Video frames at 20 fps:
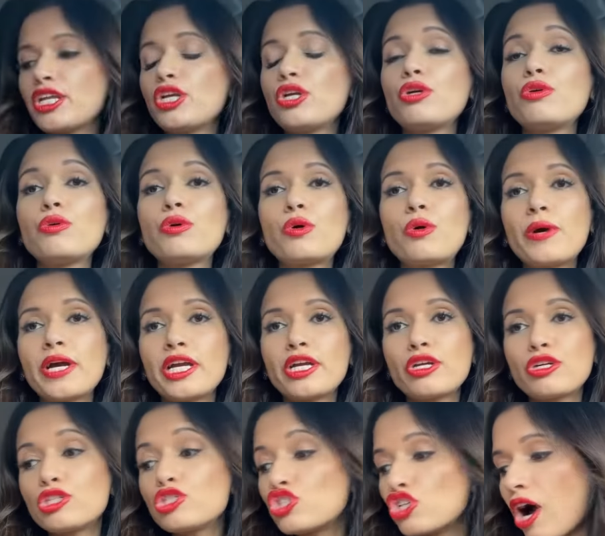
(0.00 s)
you quit
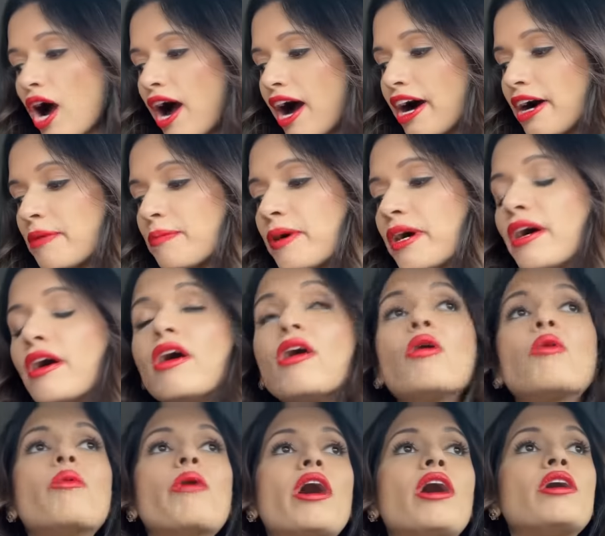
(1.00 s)
your job,
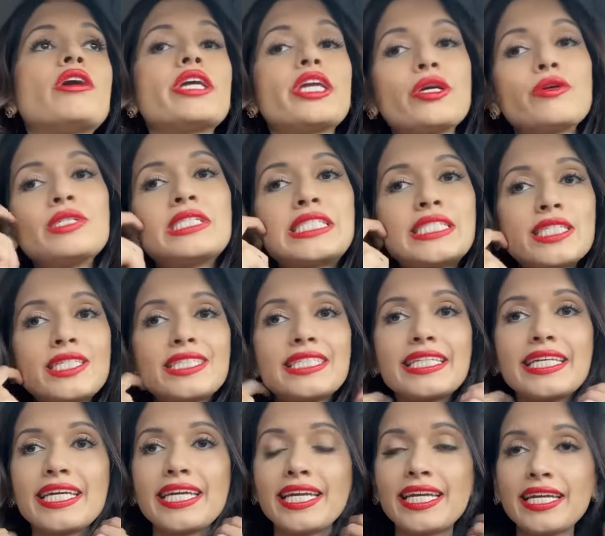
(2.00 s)
well, you still
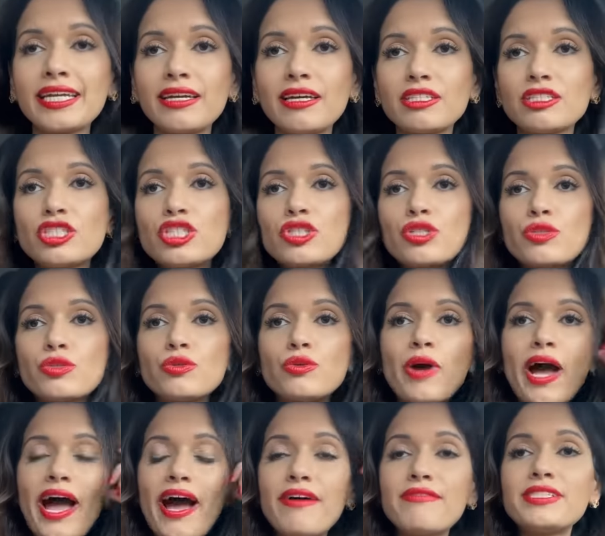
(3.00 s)
need to
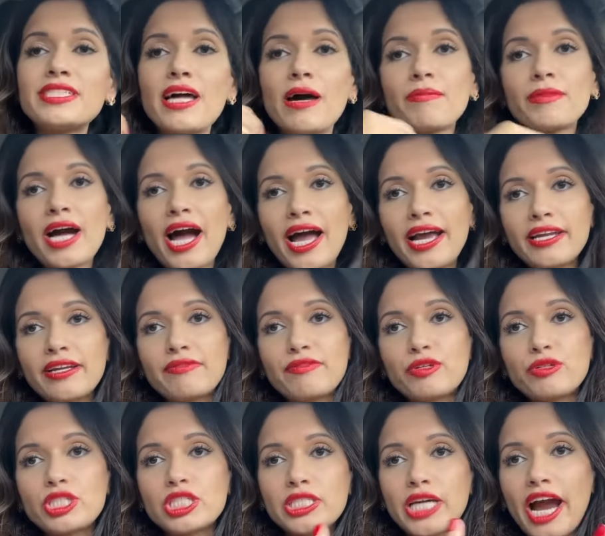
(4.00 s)
have some kind of a
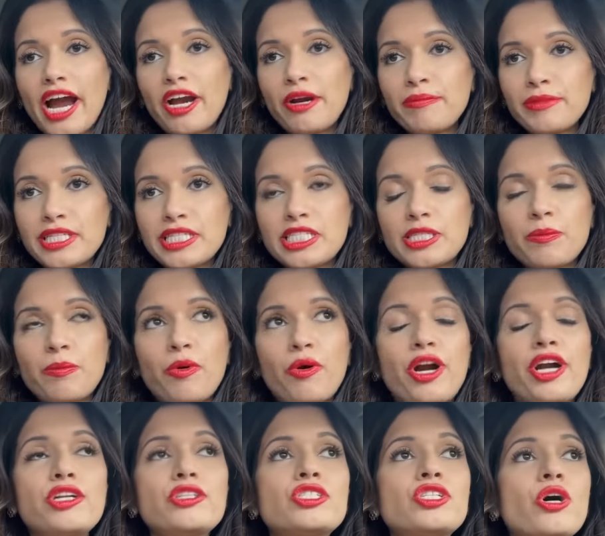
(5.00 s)
retirement
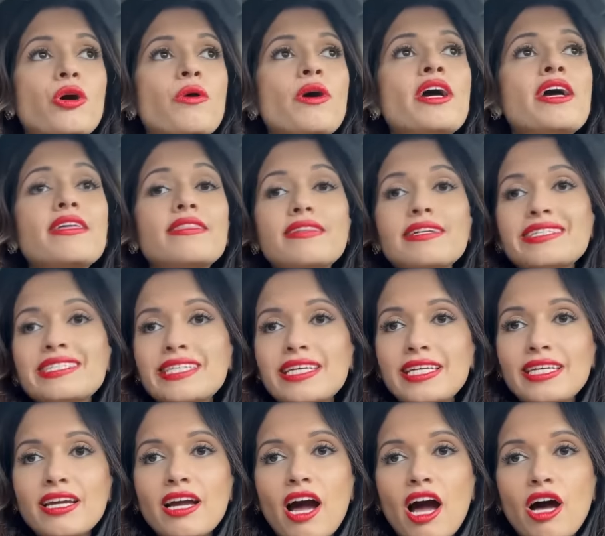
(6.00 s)
support. So this
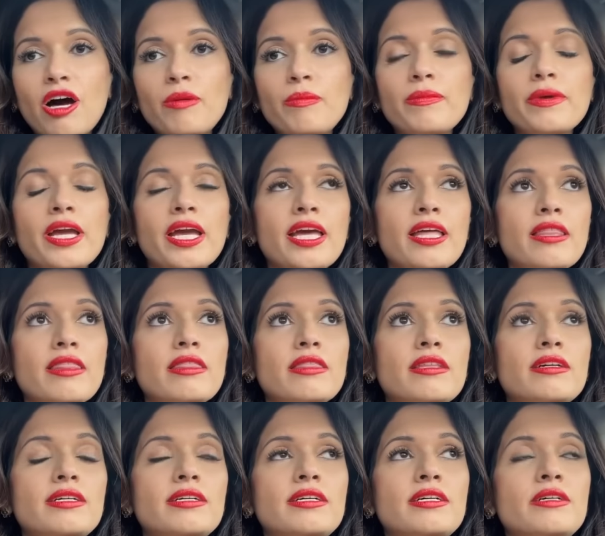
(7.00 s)
can come in
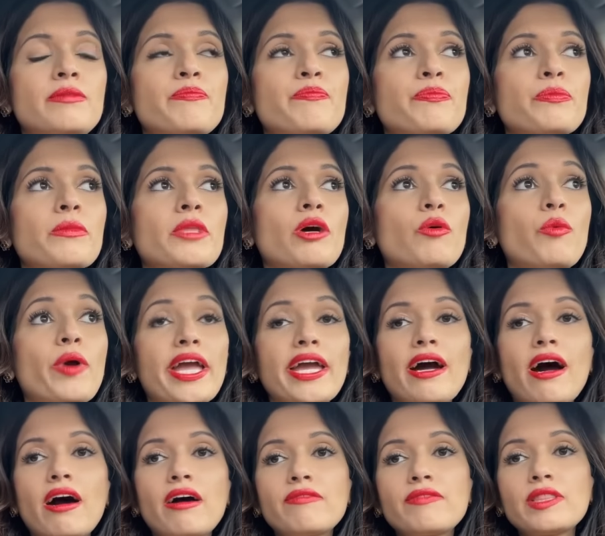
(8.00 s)
the way
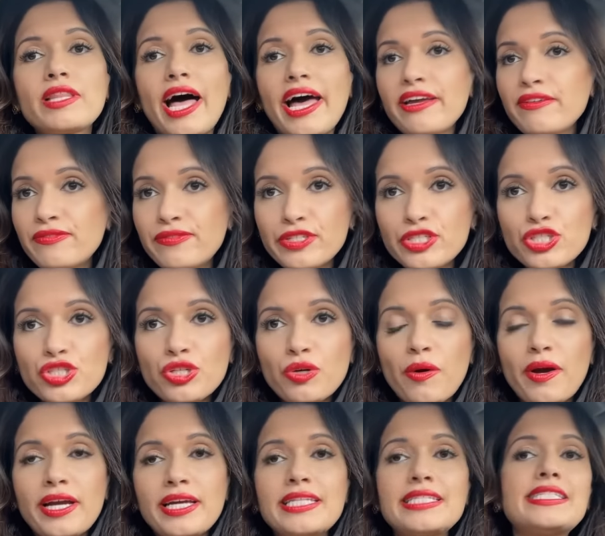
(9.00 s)
of life
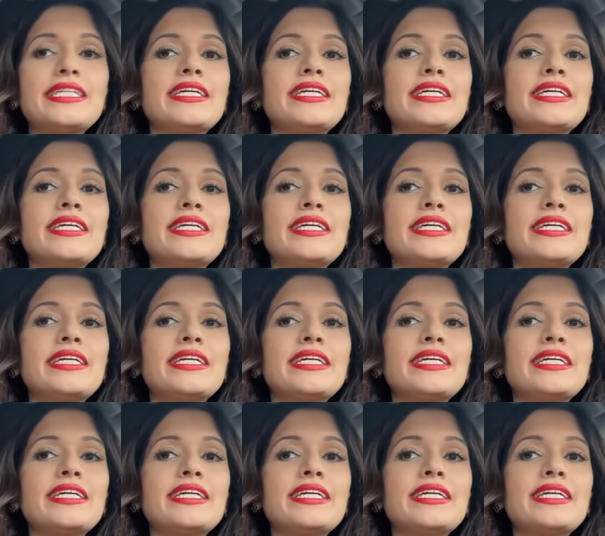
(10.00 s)
insurance.